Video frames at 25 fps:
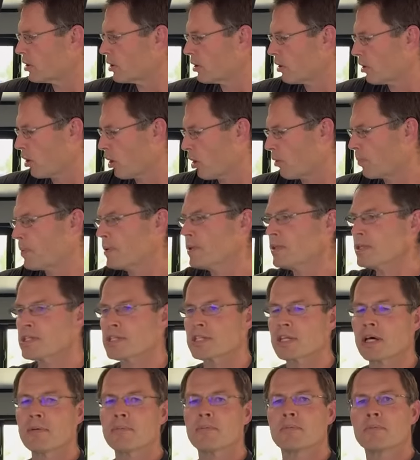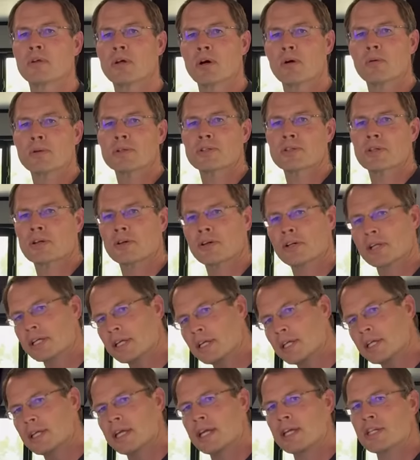open this up, know what you're going to
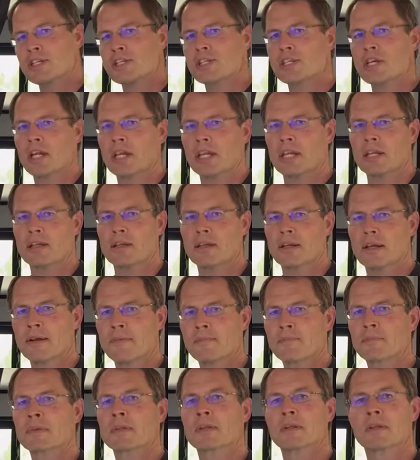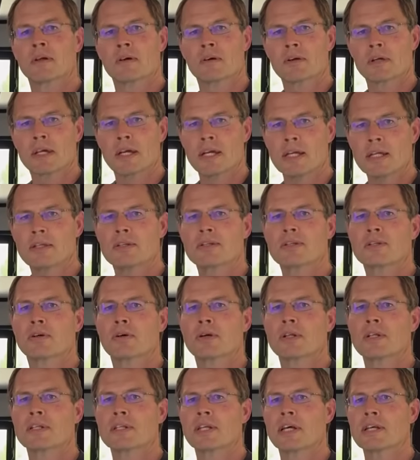get, and shut it. Okay, so
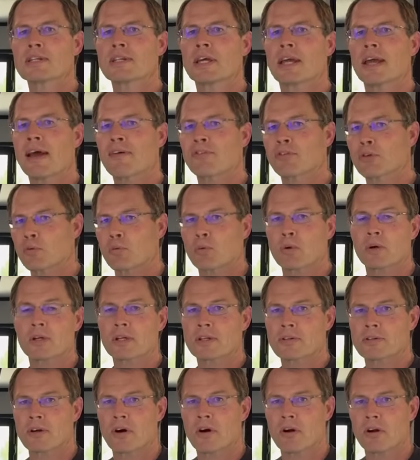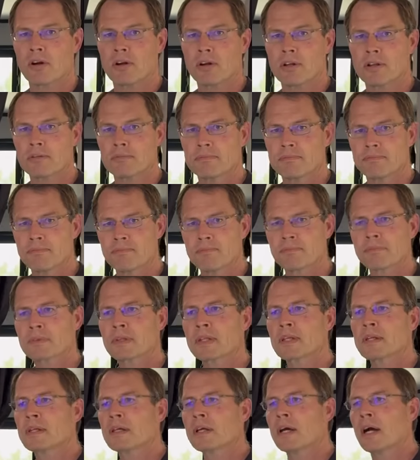it doesn't have to work as hard.
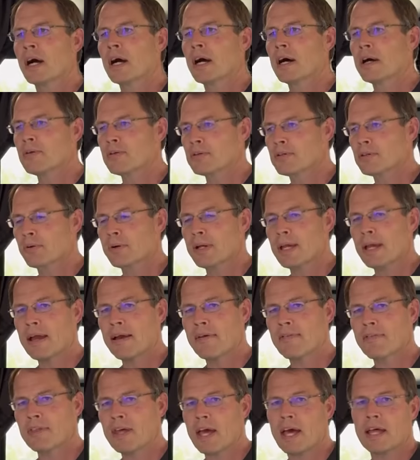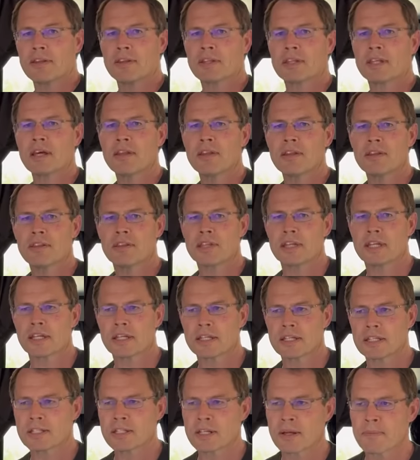So we have that. The other thing
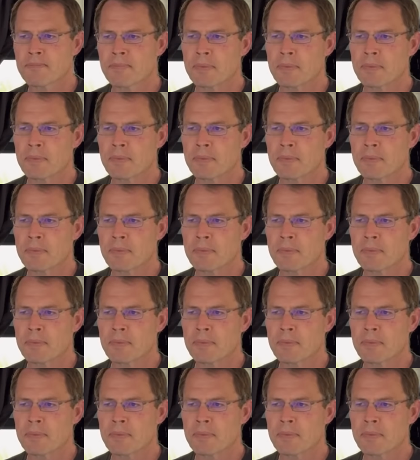is,